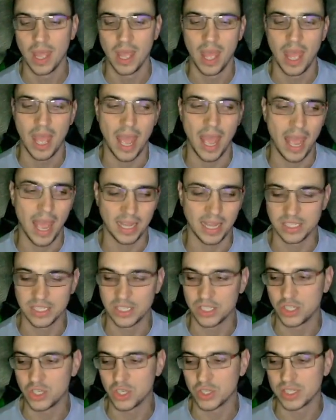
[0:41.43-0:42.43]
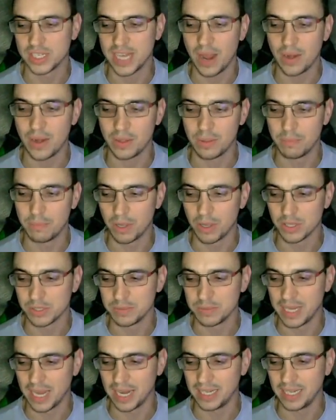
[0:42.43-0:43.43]
And just down at the bottom down
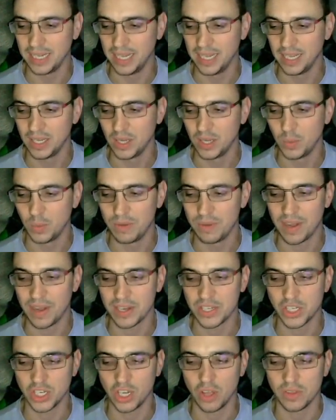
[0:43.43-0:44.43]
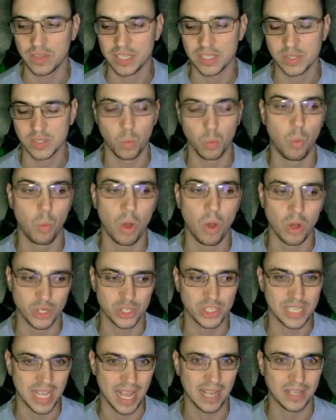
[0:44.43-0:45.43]
here, we've actually got this watch
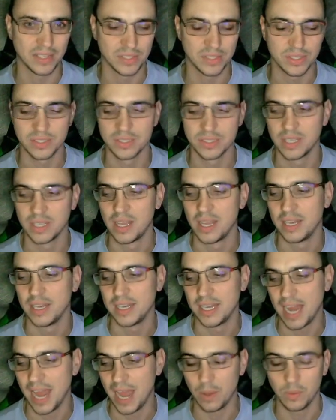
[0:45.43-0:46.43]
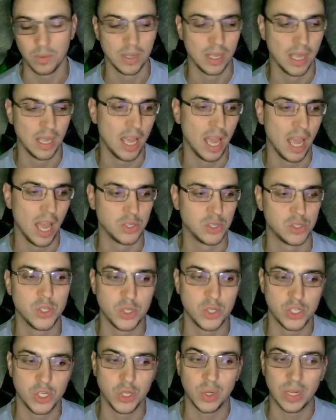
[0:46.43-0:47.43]
SASS. Now, as soon as you
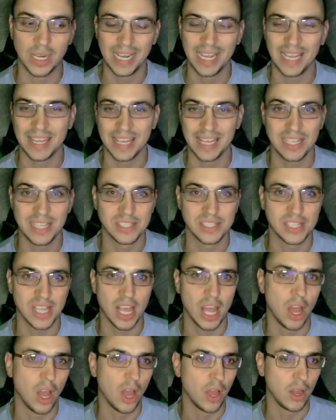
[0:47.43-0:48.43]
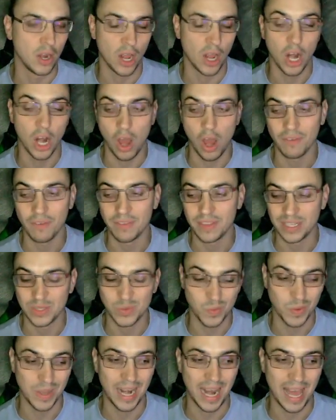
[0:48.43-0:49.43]
click this, a lot of things will
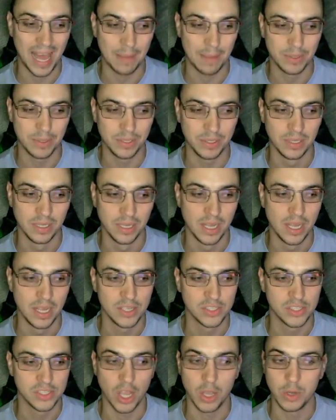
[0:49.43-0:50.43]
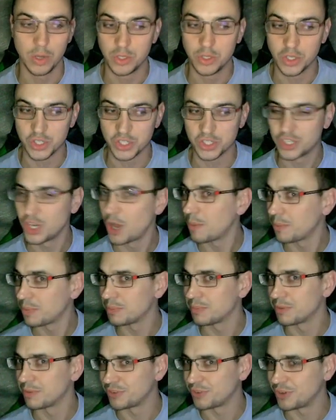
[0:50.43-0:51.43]
happen. So just stop
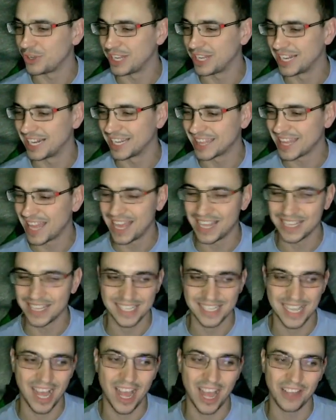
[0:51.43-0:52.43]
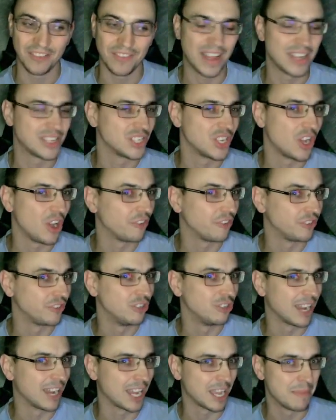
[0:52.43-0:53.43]
before you click that. I've actually got a few
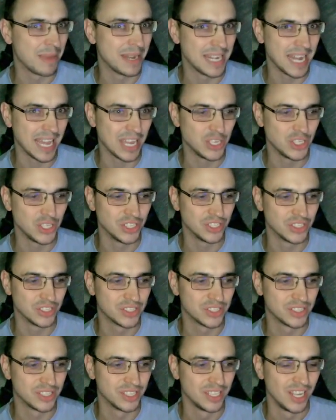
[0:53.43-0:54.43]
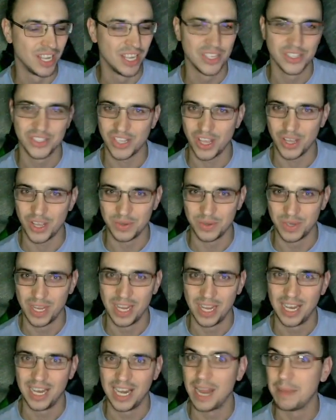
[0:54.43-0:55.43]
recommendations. So
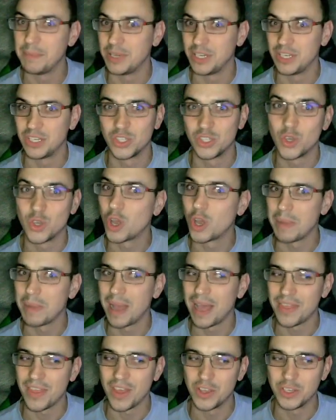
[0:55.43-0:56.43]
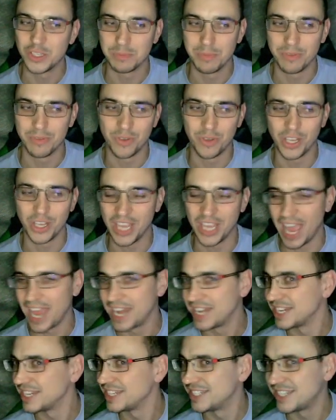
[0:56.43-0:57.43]
let me talk about those before you head
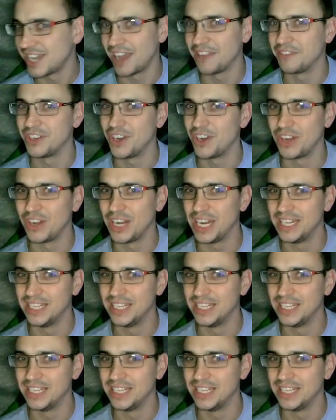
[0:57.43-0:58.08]
diving on in.